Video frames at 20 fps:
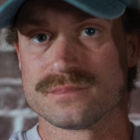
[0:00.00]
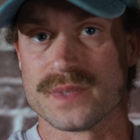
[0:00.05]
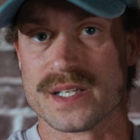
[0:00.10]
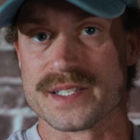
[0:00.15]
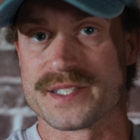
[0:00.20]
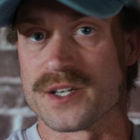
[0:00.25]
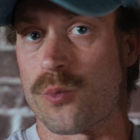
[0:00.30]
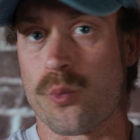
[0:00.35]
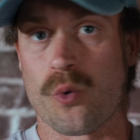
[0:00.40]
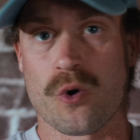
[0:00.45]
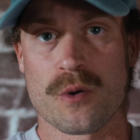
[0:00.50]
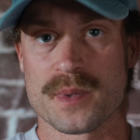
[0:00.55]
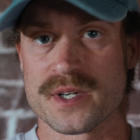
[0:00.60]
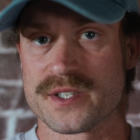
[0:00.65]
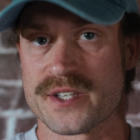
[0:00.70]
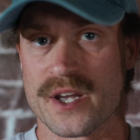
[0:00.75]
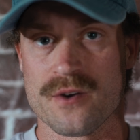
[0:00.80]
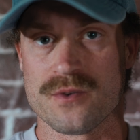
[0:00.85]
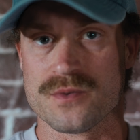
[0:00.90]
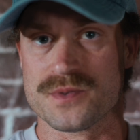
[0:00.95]
It's a warmer
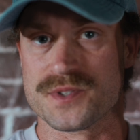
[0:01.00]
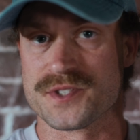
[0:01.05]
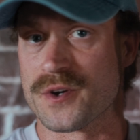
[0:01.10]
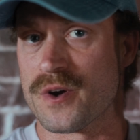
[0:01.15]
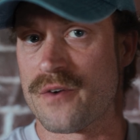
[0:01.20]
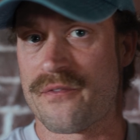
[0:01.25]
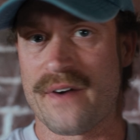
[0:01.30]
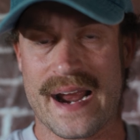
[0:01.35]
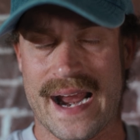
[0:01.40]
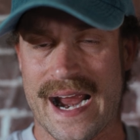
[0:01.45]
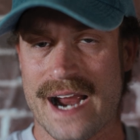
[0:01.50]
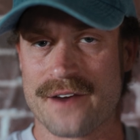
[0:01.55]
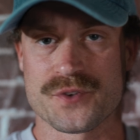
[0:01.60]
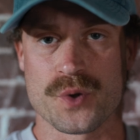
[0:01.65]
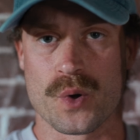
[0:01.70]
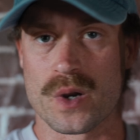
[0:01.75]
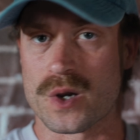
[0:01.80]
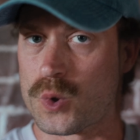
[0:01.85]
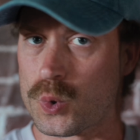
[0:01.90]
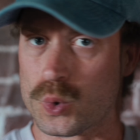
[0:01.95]
tone, so if I have
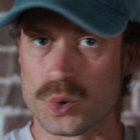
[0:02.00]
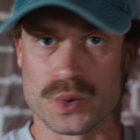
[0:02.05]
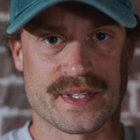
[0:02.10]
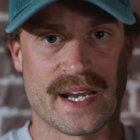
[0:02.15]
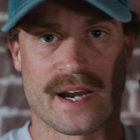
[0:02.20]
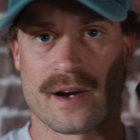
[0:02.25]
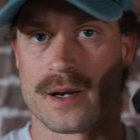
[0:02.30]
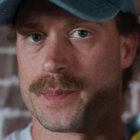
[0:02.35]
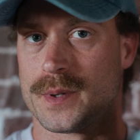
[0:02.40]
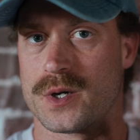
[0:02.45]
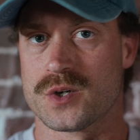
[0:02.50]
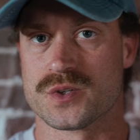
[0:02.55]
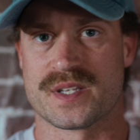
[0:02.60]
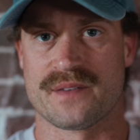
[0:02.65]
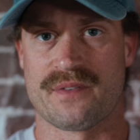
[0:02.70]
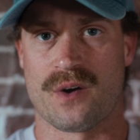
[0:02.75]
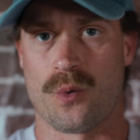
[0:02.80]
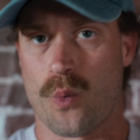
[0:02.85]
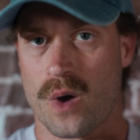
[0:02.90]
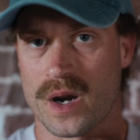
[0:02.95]
to like cool it down in post,
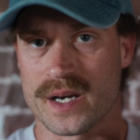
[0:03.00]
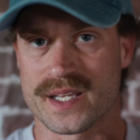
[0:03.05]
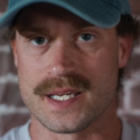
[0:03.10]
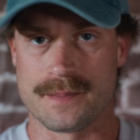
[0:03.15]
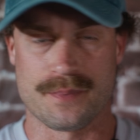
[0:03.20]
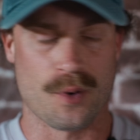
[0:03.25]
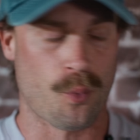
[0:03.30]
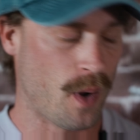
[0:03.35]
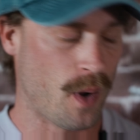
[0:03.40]
if I want to keep the